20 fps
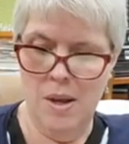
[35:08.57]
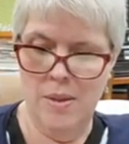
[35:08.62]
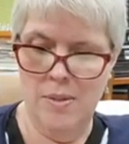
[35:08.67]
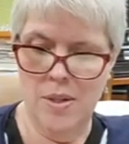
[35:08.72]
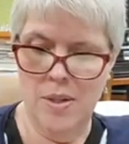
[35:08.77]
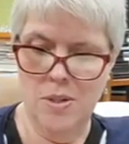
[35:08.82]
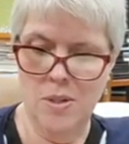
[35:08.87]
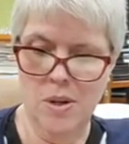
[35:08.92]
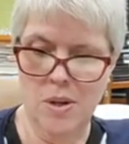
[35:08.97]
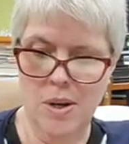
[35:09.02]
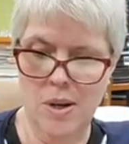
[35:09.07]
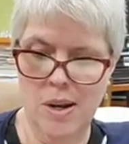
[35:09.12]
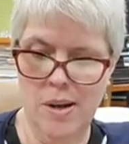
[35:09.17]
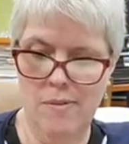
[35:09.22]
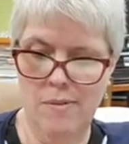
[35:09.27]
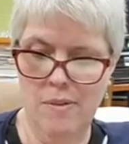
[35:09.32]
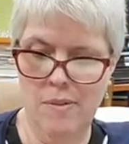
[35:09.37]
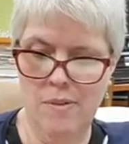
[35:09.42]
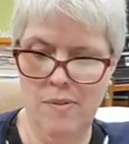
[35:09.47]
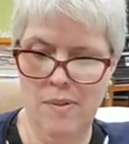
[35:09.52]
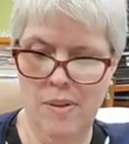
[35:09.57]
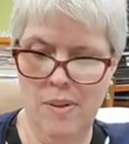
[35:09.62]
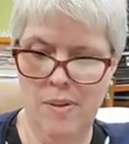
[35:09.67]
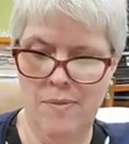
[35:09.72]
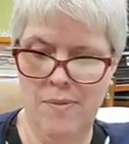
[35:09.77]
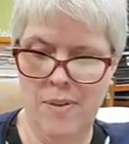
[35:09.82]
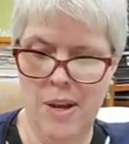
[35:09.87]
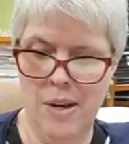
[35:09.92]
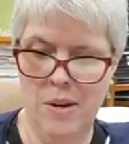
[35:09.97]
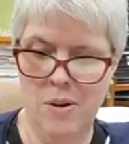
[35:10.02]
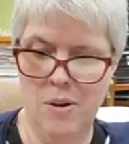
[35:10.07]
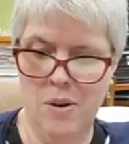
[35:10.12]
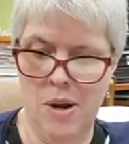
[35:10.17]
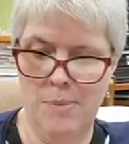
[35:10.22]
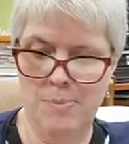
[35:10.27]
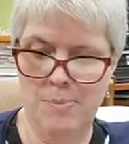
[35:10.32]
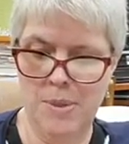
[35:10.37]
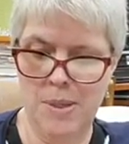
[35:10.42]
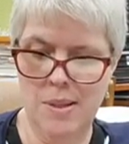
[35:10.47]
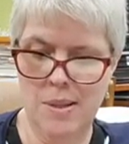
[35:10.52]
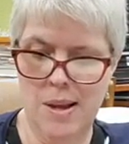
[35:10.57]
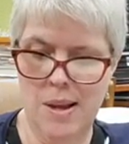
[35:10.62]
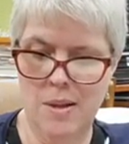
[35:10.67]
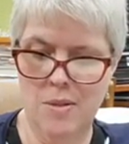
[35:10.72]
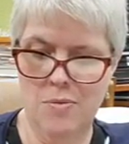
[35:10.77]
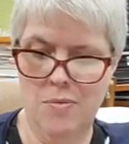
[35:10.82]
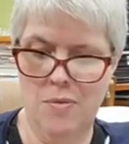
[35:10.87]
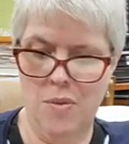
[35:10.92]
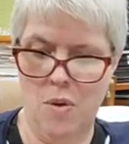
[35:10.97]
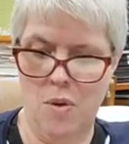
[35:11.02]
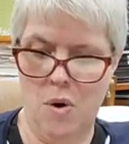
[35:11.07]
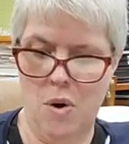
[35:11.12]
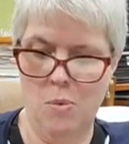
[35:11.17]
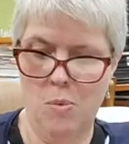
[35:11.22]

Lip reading: They took an elevator up to the 8th floor,